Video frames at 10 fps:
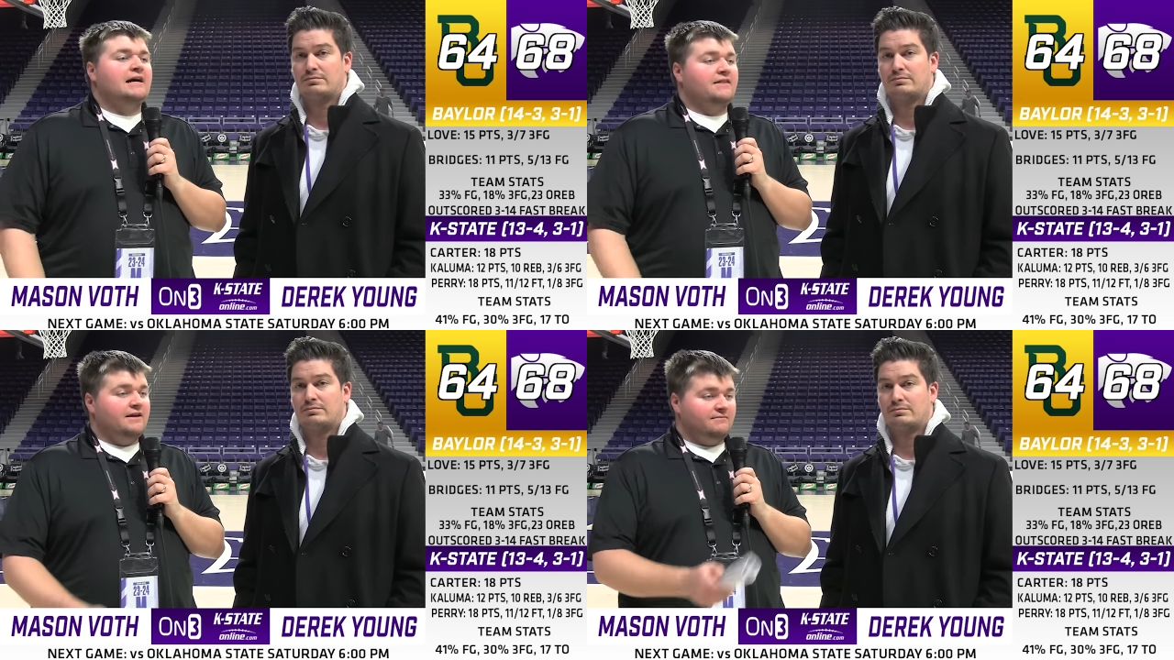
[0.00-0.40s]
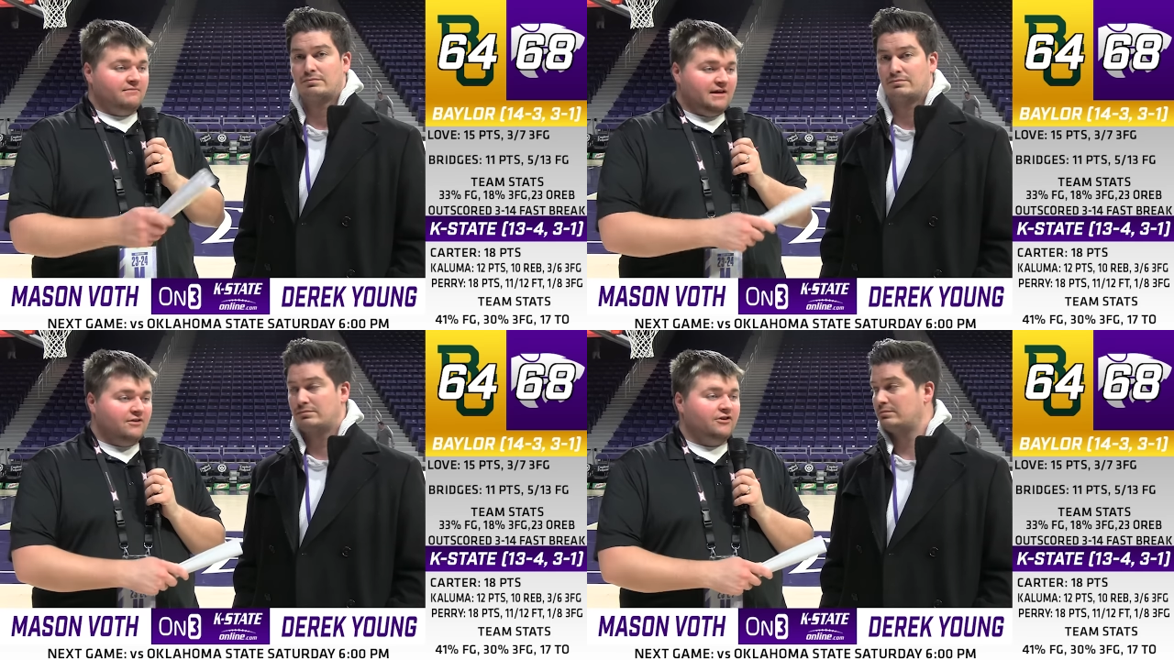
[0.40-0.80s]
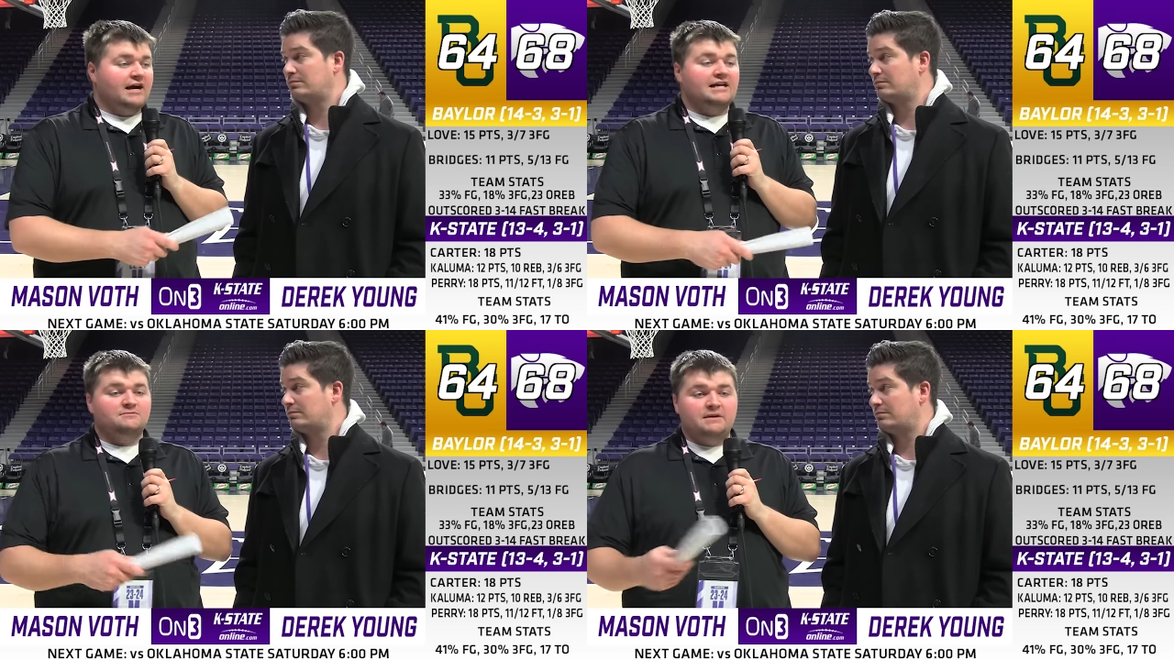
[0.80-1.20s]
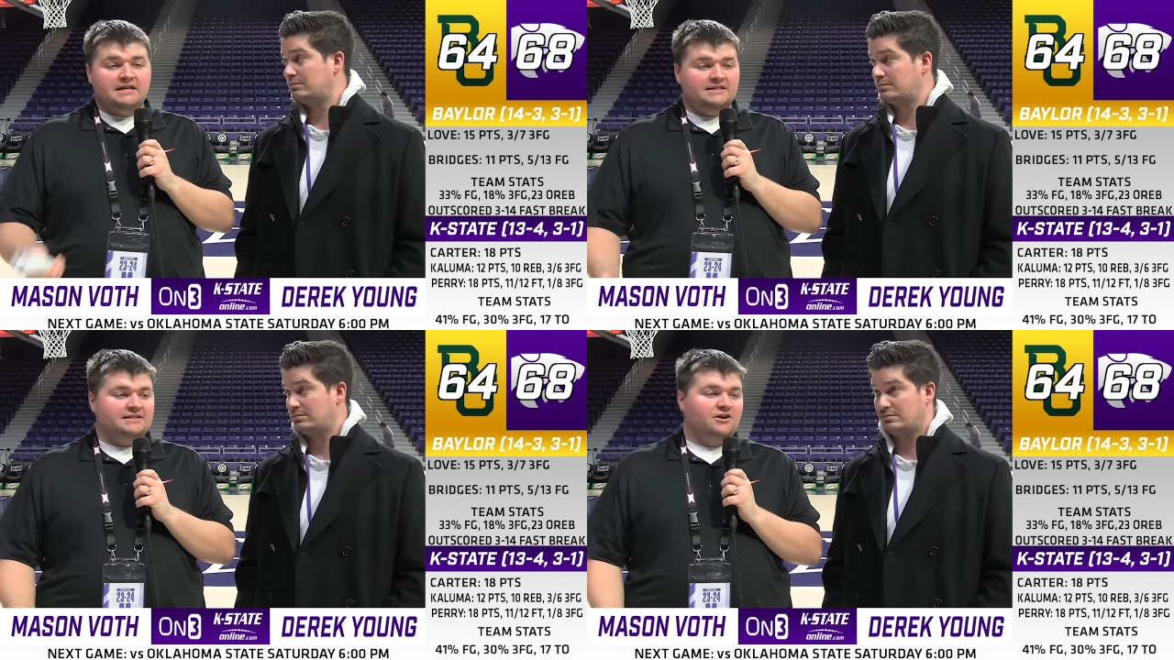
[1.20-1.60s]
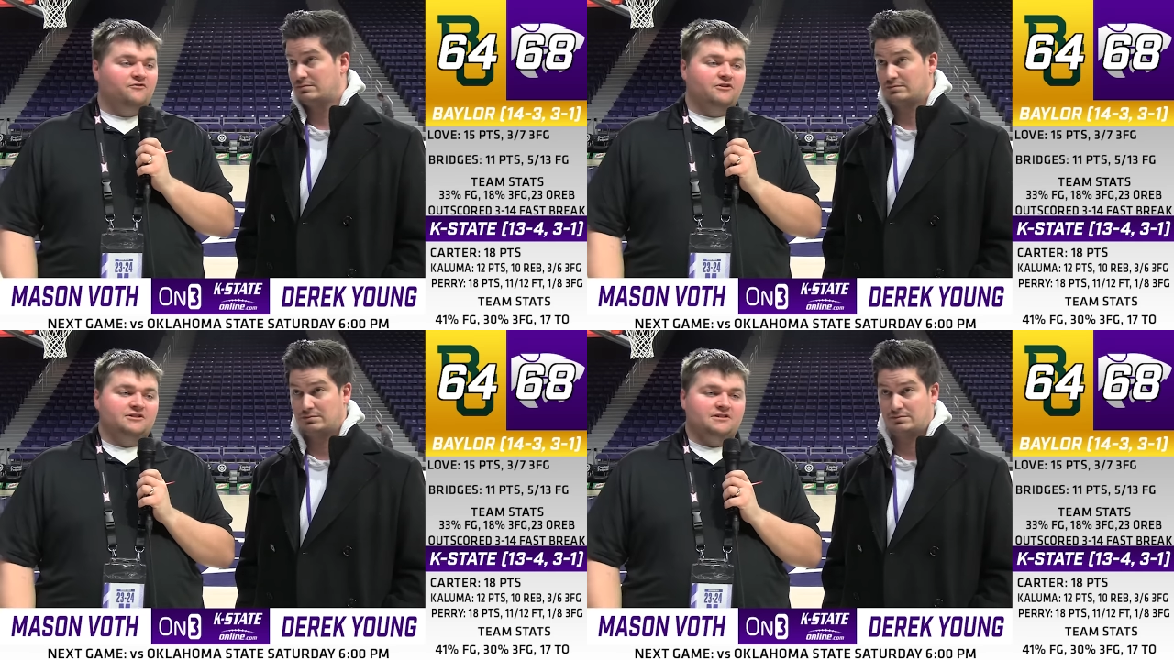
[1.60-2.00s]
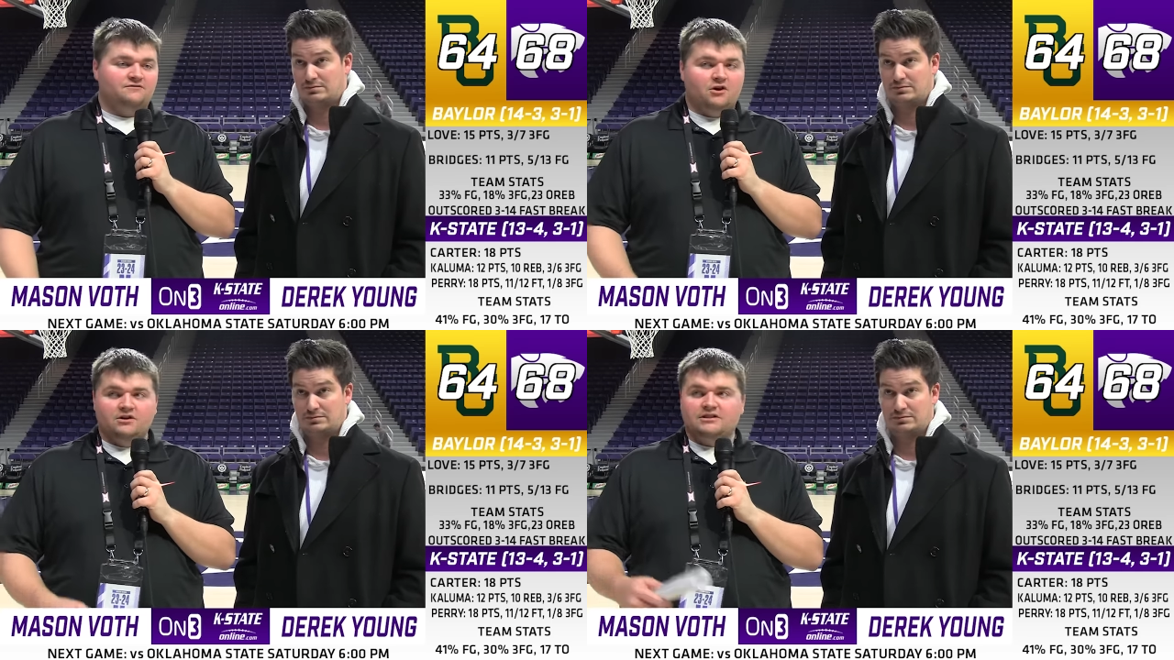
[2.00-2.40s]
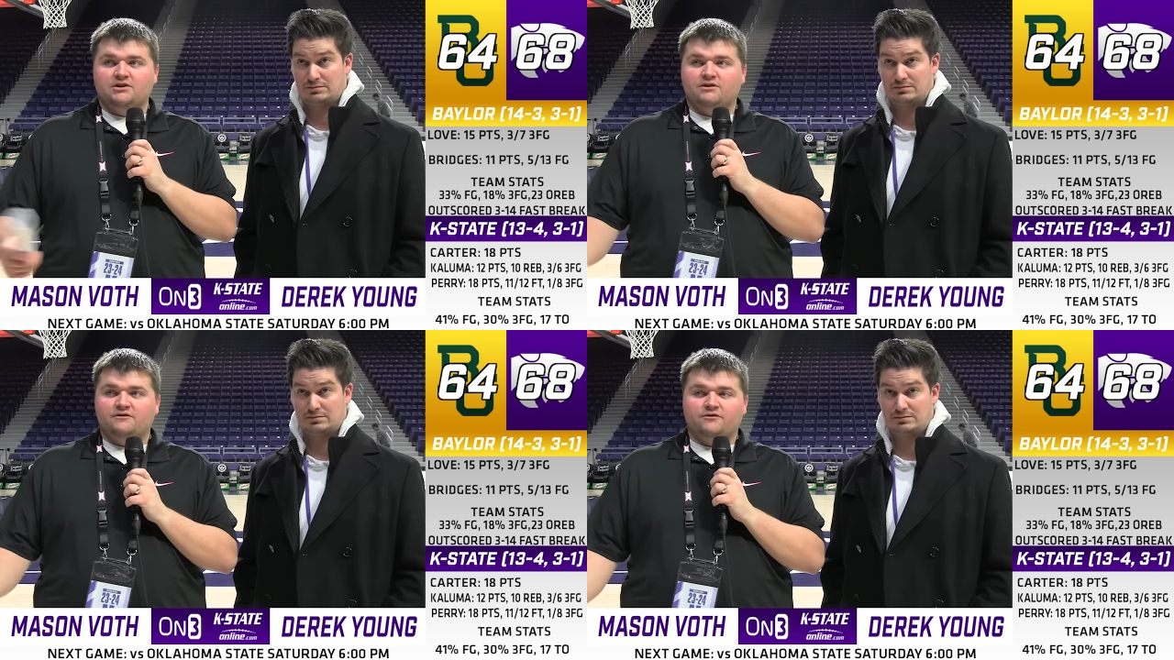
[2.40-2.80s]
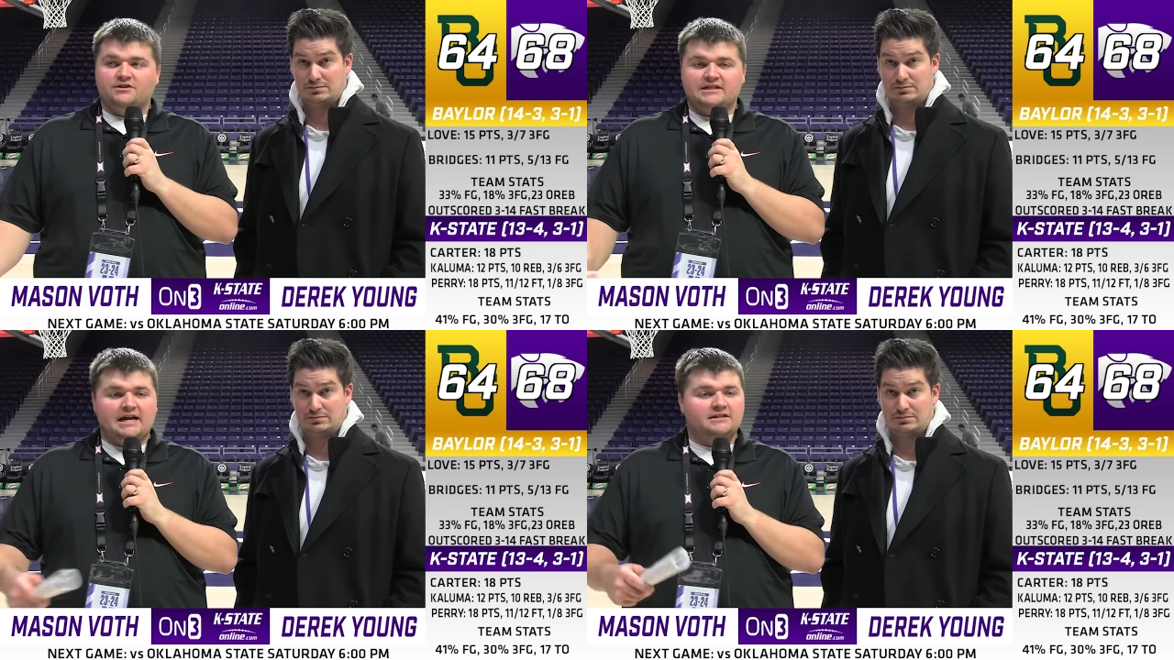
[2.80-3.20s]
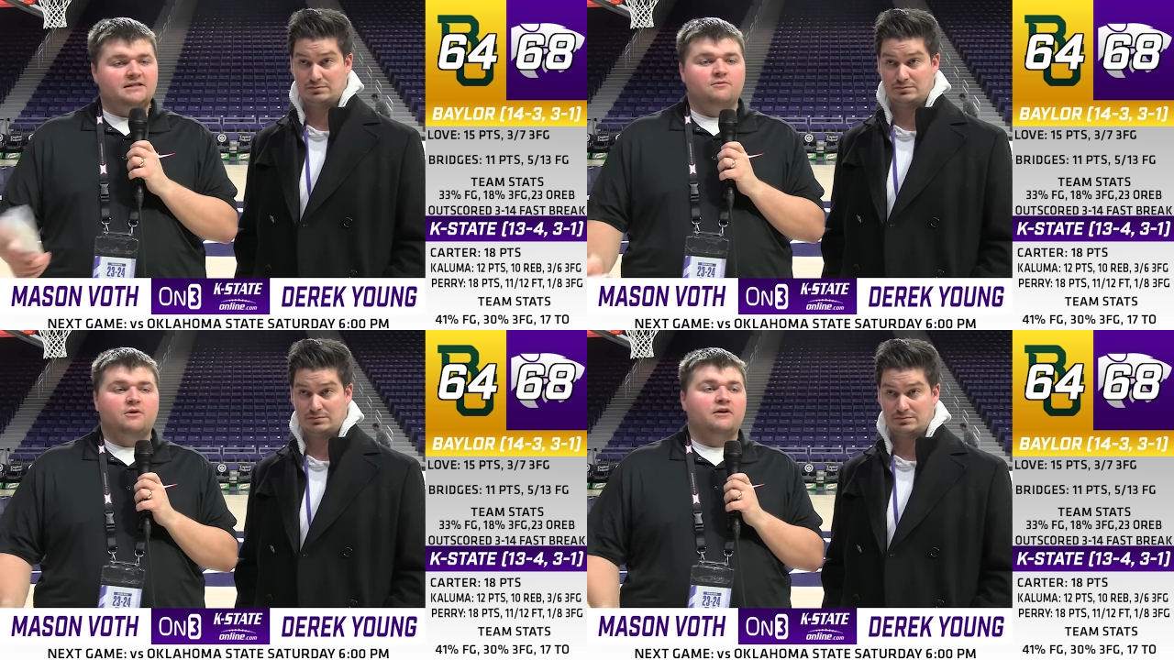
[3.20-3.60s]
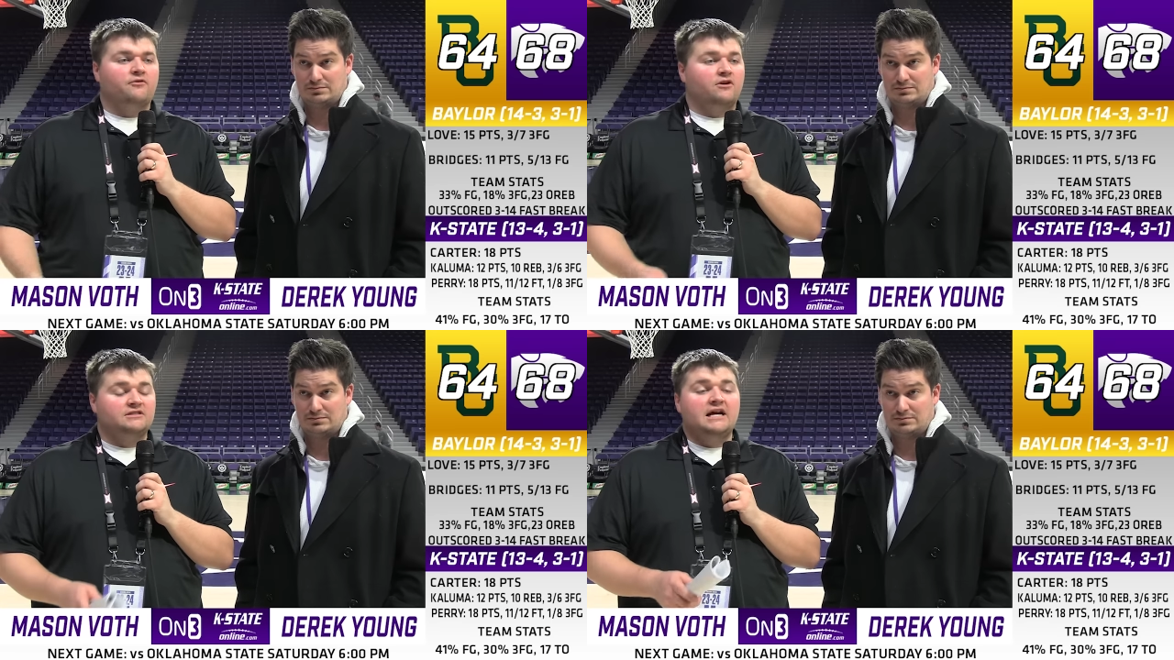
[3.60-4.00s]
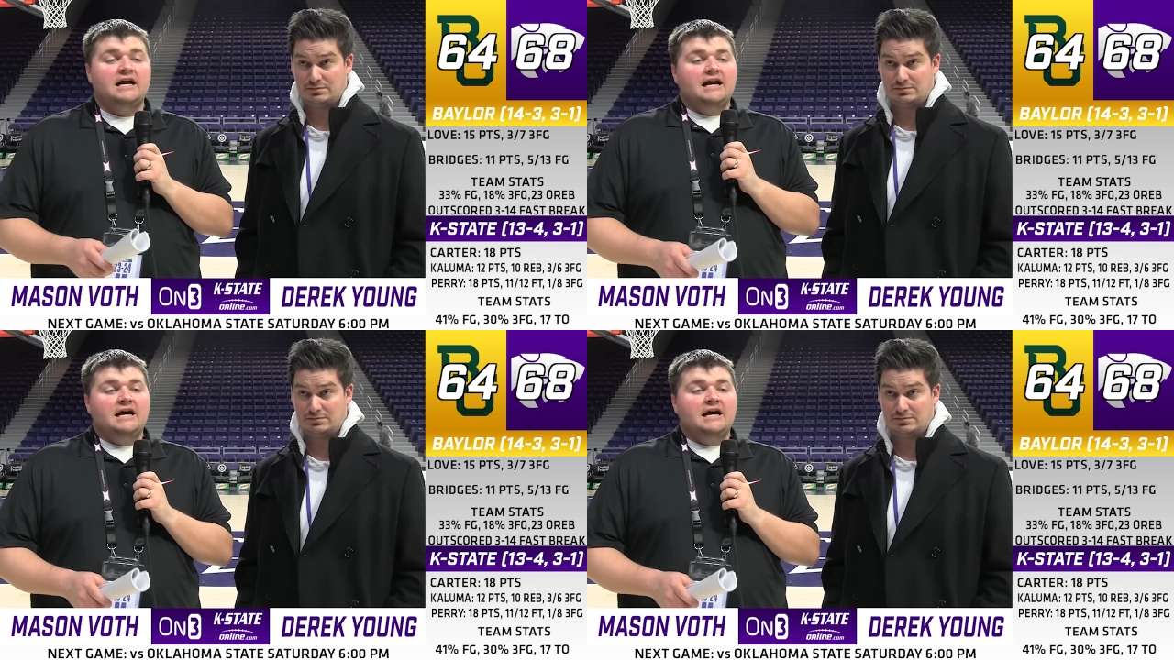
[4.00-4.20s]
Speaker 1: and then the other guys being selfless and volunteering for the scout team and whatever else.